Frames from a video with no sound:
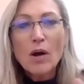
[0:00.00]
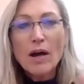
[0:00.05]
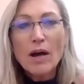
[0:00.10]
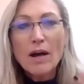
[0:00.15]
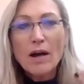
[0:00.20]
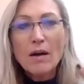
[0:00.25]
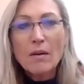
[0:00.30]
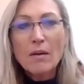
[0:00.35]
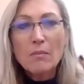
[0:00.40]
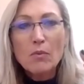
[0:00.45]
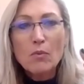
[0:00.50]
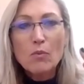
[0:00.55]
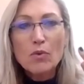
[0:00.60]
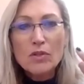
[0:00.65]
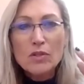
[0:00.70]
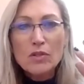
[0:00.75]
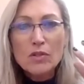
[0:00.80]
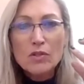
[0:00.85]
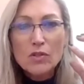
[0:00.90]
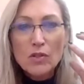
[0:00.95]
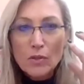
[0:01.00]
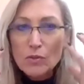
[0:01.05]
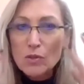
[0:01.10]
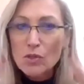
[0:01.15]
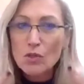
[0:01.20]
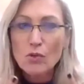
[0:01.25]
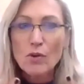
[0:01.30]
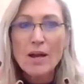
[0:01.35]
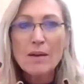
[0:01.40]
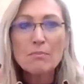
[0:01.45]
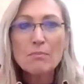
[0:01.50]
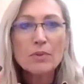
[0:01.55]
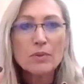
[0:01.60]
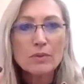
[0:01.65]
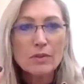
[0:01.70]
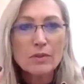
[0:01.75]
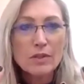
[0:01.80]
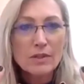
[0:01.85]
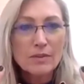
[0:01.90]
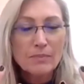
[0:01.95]
um, was so
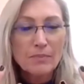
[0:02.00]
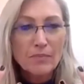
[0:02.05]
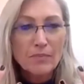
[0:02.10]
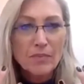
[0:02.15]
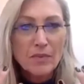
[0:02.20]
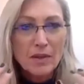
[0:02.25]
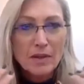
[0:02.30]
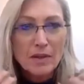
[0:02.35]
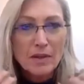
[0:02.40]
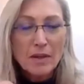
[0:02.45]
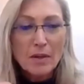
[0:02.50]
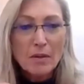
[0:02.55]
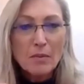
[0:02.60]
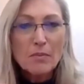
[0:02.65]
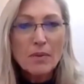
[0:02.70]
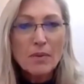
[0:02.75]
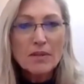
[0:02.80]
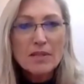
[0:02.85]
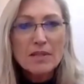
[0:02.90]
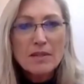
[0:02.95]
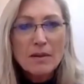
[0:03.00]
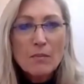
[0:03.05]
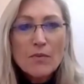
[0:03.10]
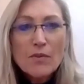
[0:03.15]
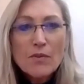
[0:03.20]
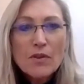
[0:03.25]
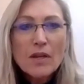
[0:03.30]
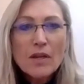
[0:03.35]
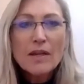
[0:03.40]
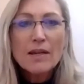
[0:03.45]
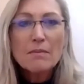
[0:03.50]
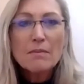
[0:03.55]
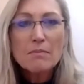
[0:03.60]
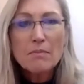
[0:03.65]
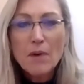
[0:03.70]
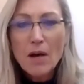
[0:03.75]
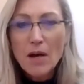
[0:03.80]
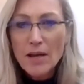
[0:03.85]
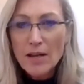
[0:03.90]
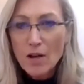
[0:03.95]
scrambled but something in
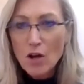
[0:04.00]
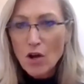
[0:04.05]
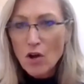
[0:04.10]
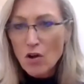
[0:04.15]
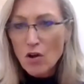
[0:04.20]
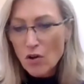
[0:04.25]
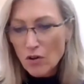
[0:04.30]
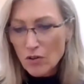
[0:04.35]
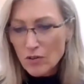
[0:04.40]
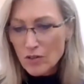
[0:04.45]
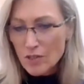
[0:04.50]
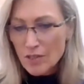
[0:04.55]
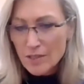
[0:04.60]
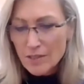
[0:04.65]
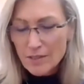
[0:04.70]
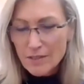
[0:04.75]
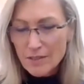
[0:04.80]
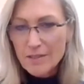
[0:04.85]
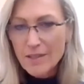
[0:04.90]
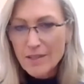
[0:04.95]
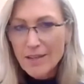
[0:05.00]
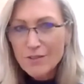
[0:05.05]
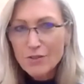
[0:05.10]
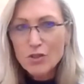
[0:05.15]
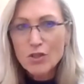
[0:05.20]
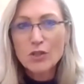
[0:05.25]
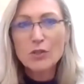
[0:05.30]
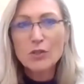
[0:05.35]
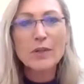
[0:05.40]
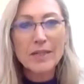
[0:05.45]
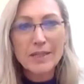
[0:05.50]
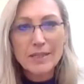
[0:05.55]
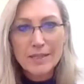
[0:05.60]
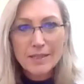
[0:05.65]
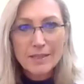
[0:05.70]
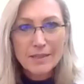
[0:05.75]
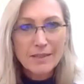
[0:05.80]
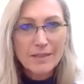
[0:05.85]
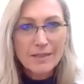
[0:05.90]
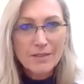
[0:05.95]
my heart said, do
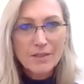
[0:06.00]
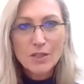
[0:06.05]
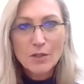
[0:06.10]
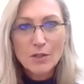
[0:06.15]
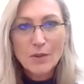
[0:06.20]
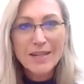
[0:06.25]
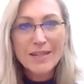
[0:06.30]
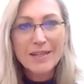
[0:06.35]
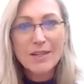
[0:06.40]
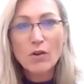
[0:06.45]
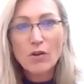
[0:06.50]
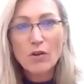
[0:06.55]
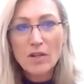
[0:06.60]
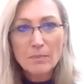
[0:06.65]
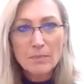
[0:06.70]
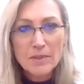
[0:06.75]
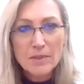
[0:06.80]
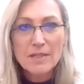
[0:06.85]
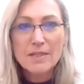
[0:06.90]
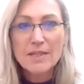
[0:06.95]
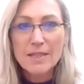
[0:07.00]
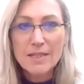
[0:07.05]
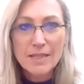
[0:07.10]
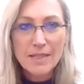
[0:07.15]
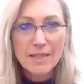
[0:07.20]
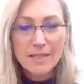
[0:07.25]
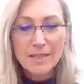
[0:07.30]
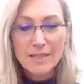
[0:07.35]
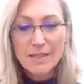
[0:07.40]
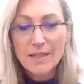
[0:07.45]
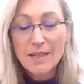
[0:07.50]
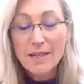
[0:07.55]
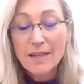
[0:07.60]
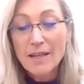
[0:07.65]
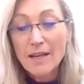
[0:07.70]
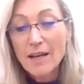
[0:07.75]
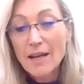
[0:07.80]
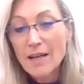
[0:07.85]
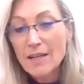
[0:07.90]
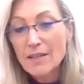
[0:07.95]
it. So I got up and did it.
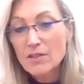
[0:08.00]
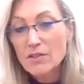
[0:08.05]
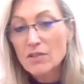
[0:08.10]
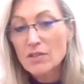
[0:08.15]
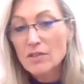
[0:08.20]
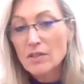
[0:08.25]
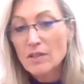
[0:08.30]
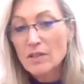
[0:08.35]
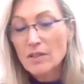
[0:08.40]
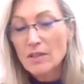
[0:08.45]
And